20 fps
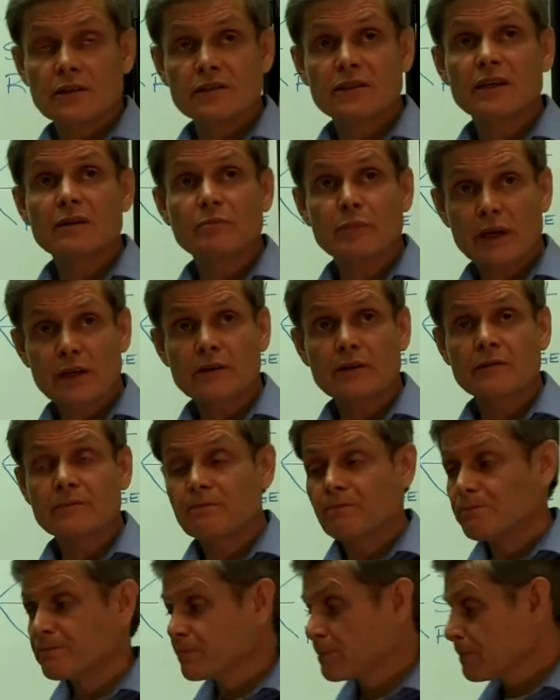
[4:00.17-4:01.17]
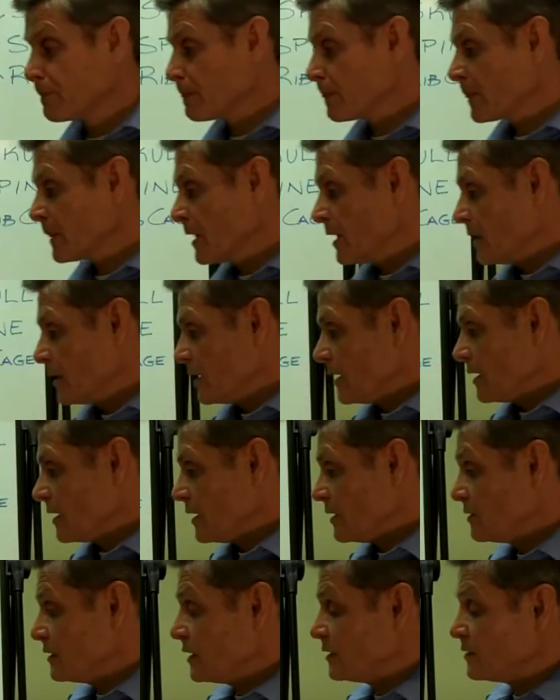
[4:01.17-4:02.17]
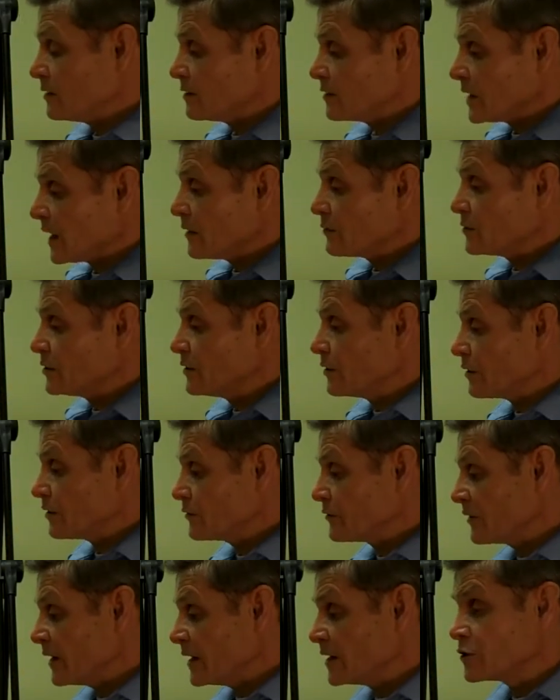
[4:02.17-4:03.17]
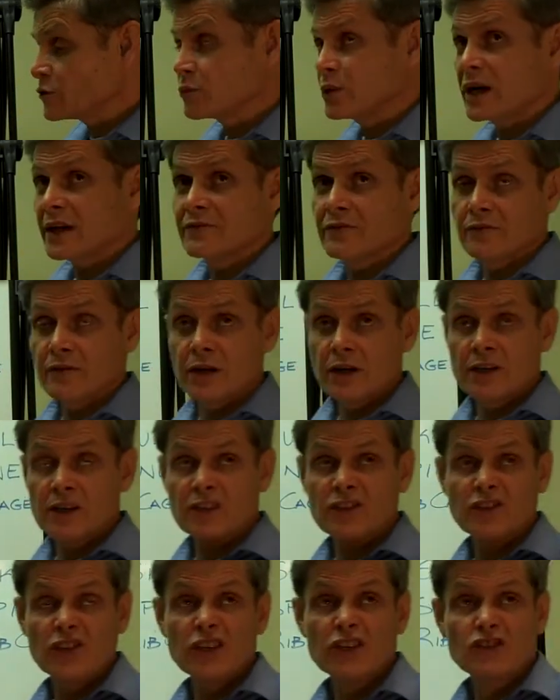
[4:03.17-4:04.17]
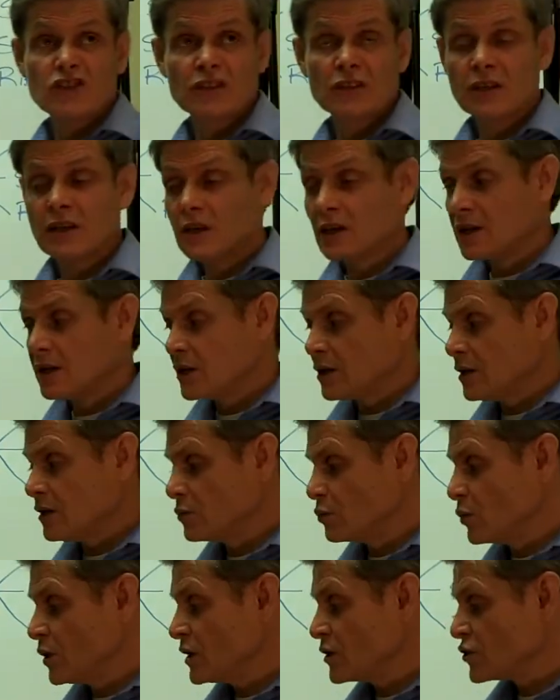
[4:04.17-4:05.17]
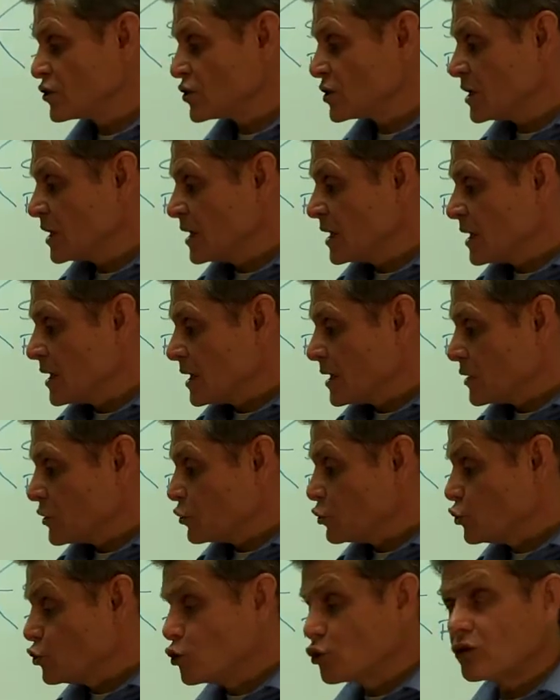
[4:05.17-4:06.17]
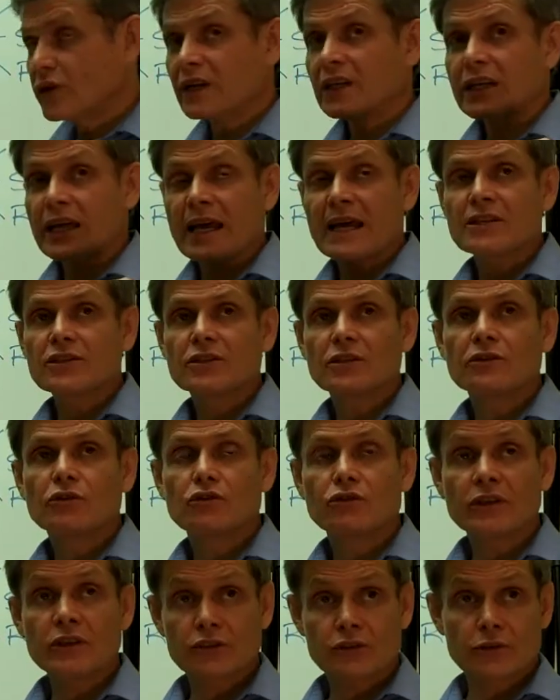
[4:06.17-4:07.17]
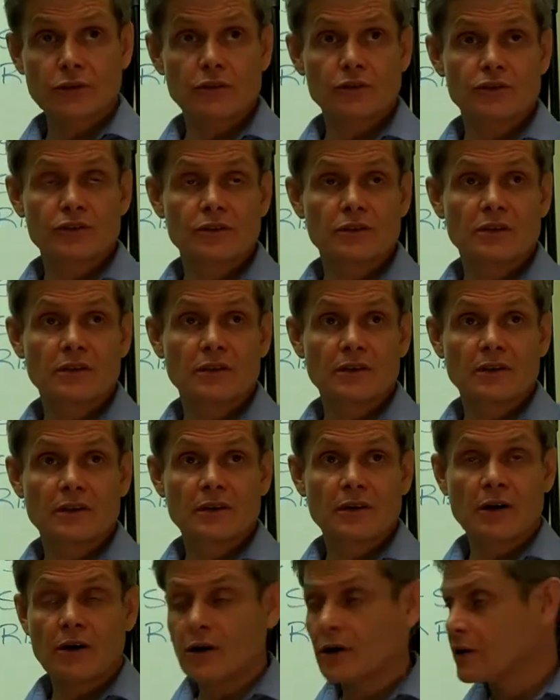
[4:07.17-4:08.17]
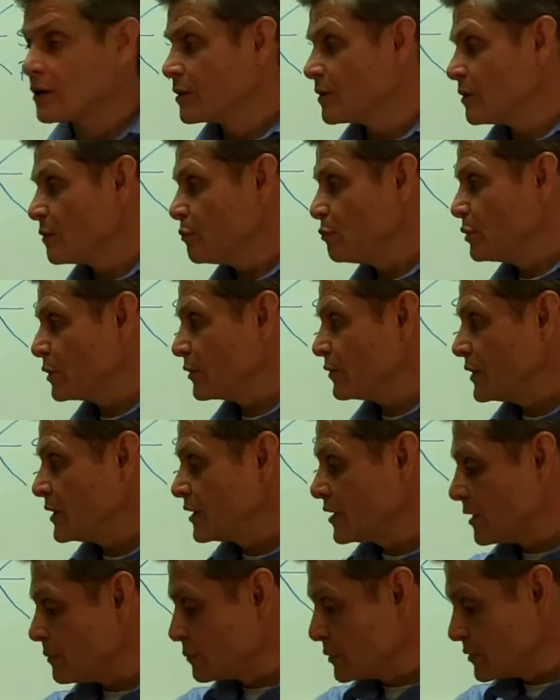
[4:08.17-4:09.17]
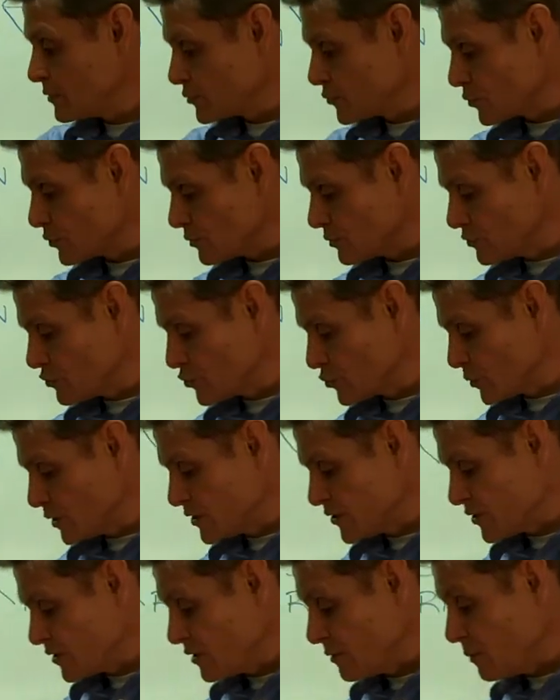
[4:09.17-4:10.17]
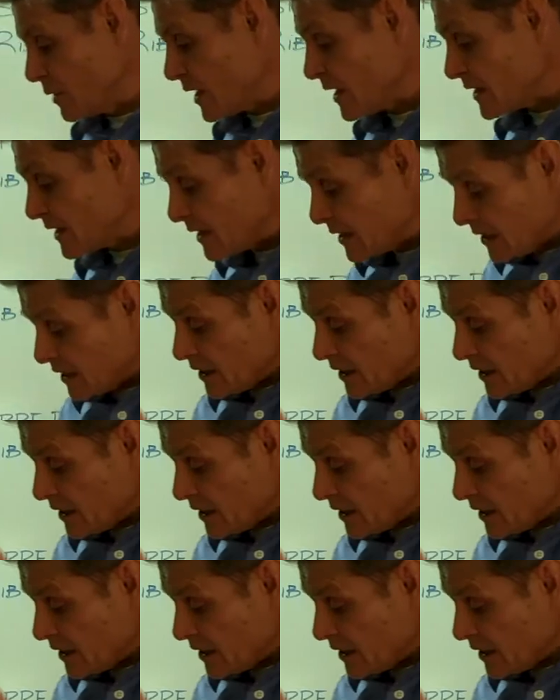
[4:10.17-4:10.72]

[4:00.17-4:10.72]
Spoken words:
does get better. And then in gouty arthritis, we have a condition in which uric acid crystals are building up in certain joints in the body,